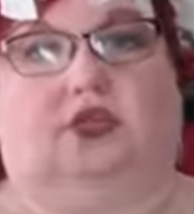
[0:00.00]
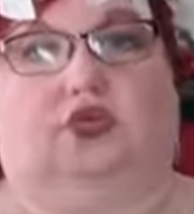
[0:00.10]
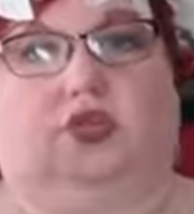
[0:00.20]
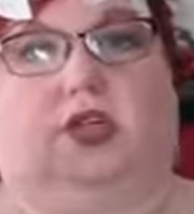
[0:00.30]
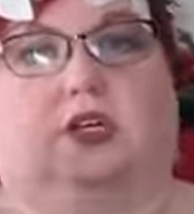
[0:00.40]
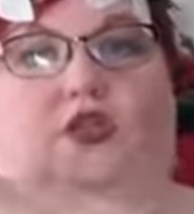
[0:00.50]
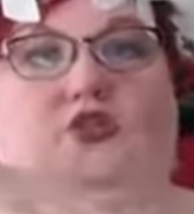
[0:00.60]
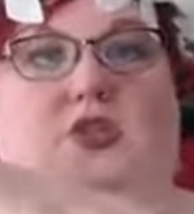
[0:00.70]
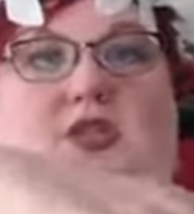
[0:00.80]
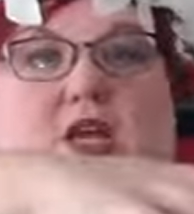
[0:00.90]
drill and
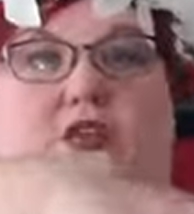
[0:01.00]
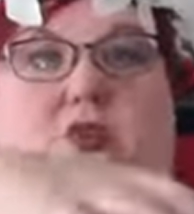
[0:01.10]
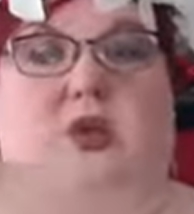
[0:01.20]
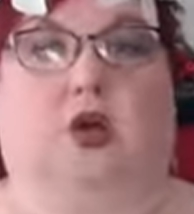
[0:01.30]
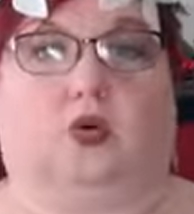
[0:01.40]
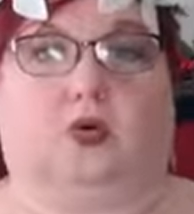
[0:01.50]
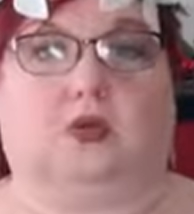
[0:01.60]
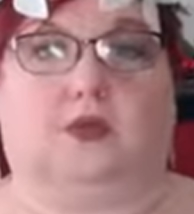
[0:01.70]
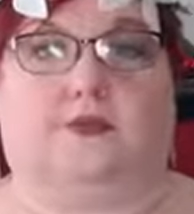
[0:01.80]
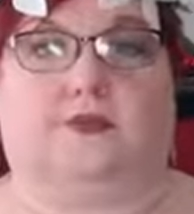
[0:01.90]
drilled out three
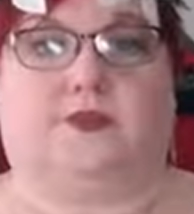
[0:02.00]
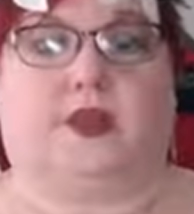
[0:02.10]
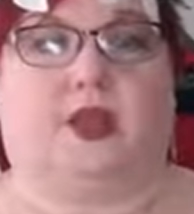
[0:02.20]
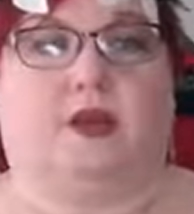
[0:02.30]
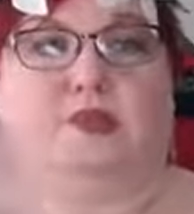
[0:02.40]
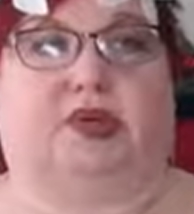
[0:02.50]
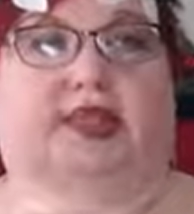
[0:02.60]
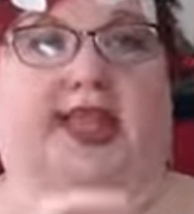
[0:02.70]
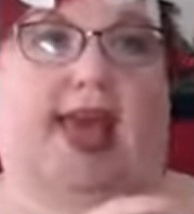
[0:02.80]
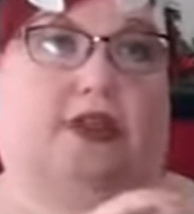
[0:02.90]
holes put the
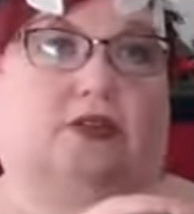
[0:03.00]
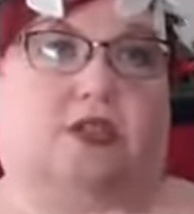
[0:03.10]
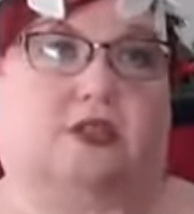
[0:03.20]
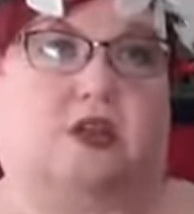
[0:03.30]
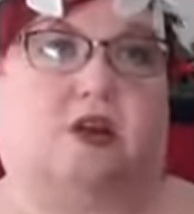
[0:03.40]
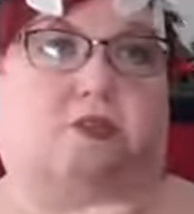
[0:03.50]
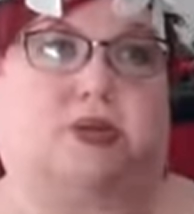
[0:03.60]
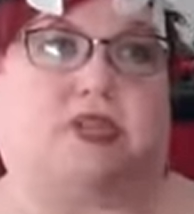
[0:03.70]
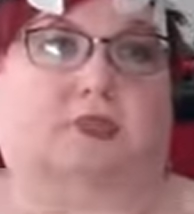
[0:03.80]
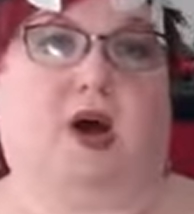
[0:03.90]
candles in there and
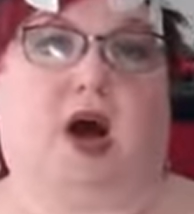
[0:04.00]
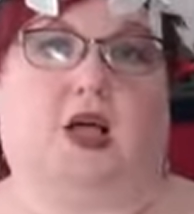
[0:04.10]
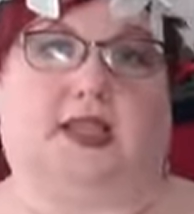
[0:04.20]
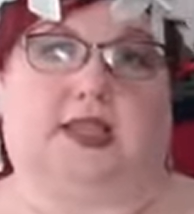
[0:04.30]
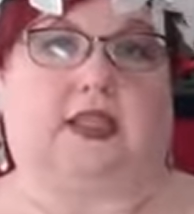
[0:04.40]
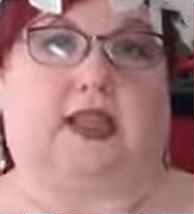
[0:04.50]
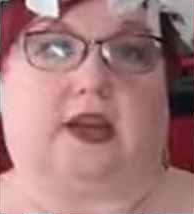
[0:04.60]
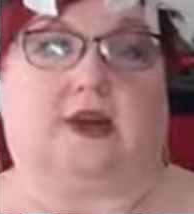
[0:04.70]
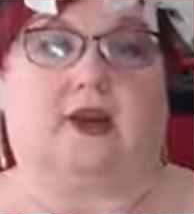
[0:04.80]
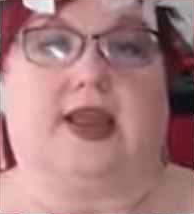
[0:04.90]
put some holly in
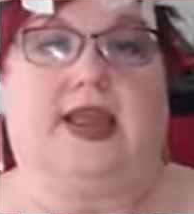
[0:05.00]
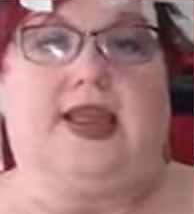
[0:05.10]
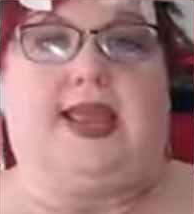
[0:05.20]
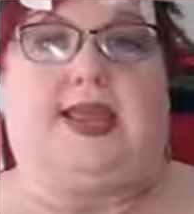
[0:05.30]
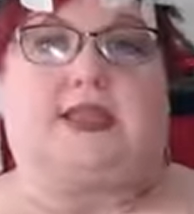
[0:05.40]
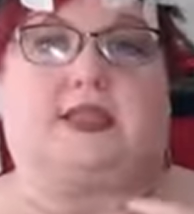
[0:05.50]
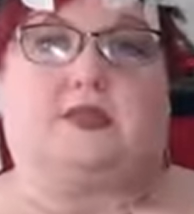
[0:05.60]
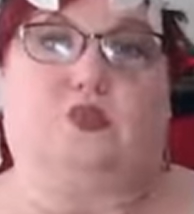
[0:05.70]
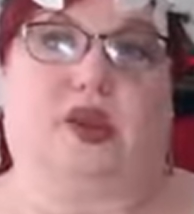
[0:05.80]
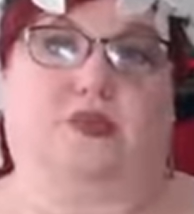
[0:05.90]
there and
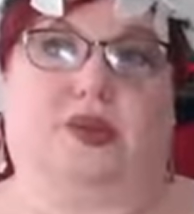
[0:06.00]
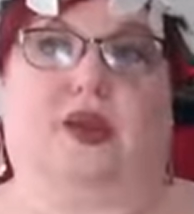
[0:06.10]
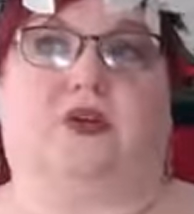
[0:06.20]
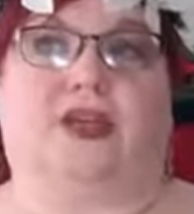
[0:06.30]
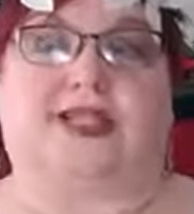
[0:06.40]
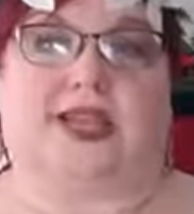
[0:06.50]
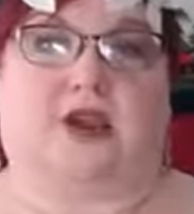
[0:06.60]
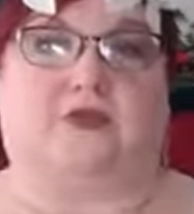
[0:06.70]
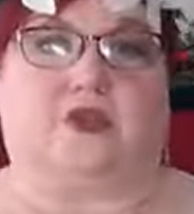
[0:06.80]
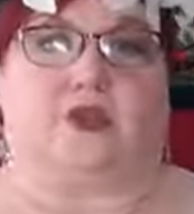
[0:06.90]
some red berries and
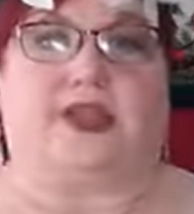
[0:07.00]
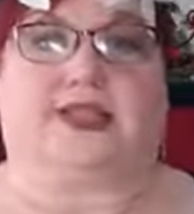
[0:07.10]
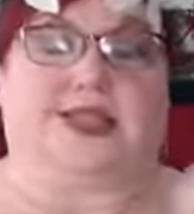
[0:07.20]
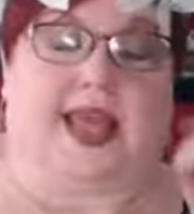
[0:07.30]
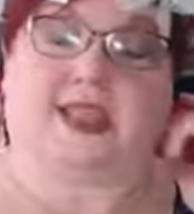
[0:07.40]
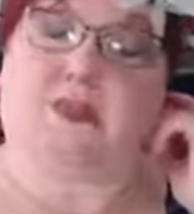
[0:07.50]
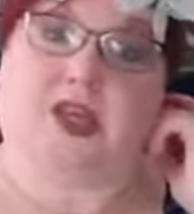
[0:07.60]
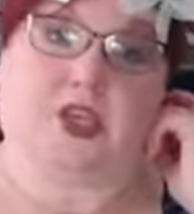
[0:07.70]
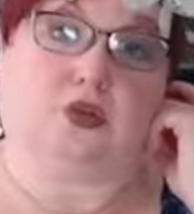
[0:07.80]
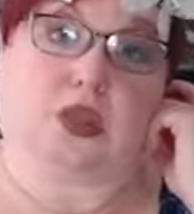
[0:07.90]
evergreens and that's my
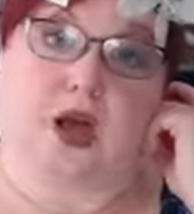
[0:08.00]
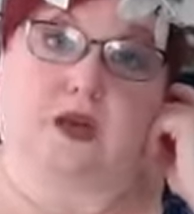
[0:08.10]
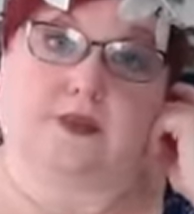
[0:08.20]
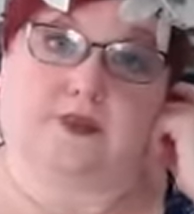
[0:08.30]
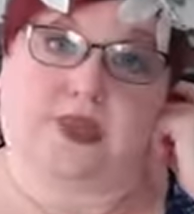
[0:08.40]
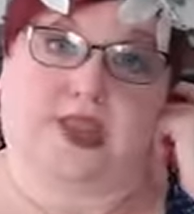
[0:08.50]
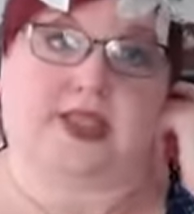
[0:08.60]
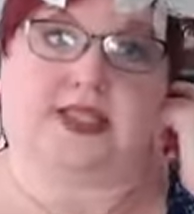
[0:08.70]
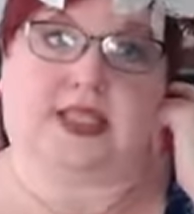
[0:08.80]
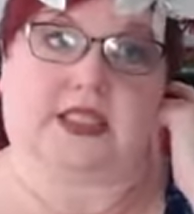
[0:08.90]
yule log and
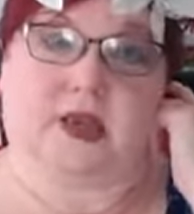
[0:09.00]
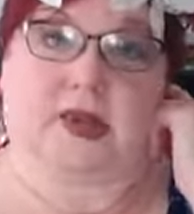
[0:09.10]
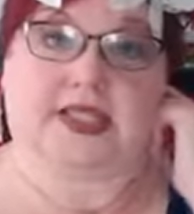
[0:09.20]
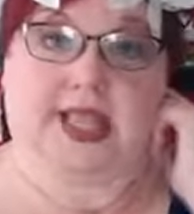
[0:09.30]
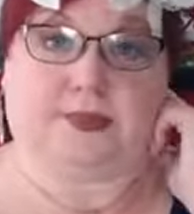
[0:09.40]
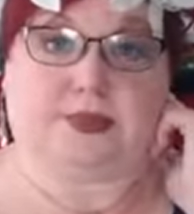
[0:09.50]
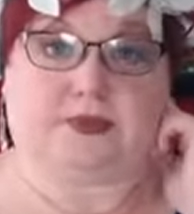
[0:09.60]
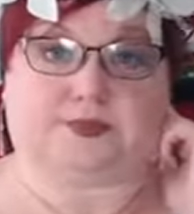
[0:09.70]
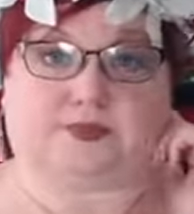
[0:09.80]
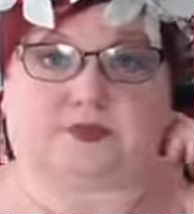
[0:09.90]
it sits on my
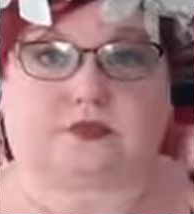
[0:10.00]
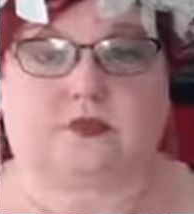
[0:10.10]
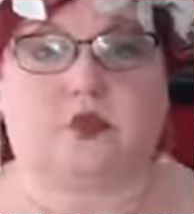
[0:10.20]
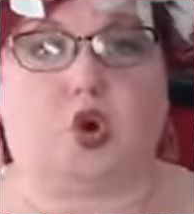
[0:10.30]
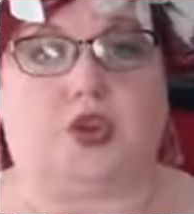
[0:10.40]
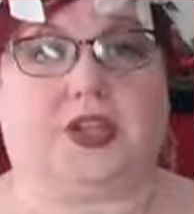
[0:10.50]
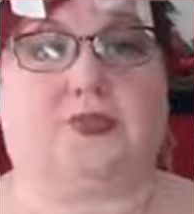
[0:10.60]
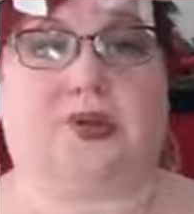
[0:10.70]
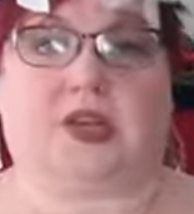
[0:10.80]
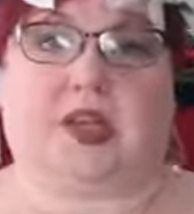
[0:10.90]
table or you can
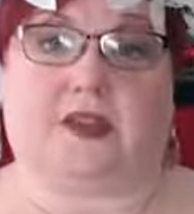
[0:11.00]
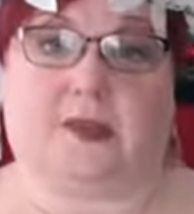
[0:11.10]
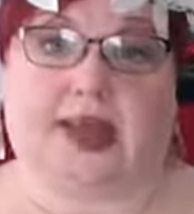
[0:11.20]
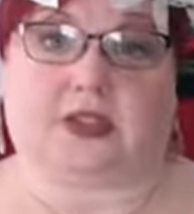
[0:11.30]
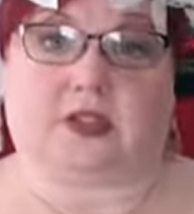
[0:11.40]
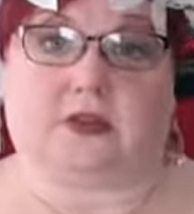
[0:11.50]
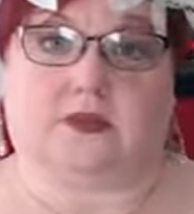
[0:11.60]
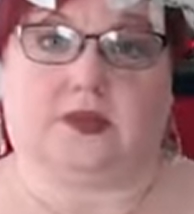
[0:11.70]
put it on the mantle